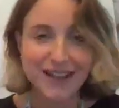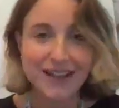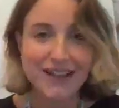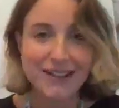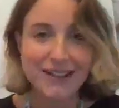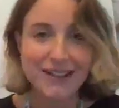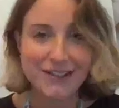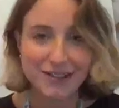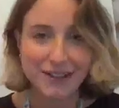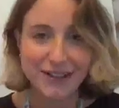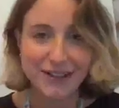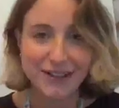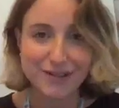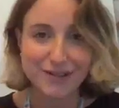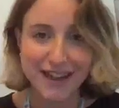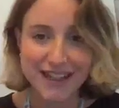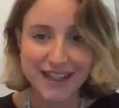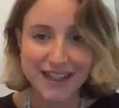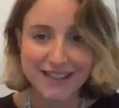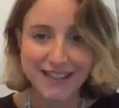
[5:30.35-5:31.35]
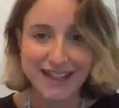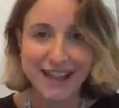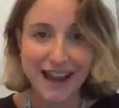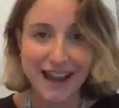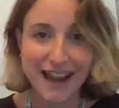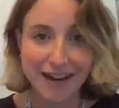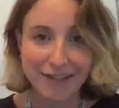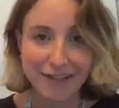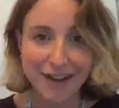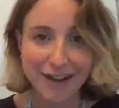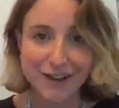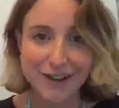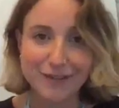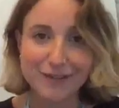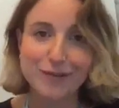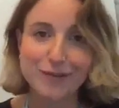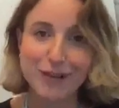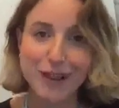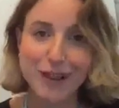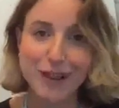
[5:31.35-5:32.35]
So I was ready to carry on
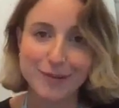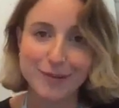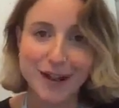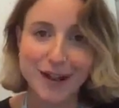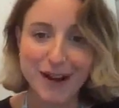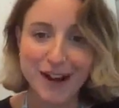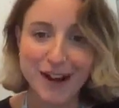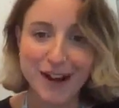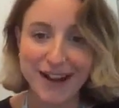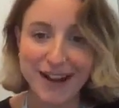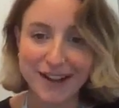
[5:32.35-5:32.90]
with my work.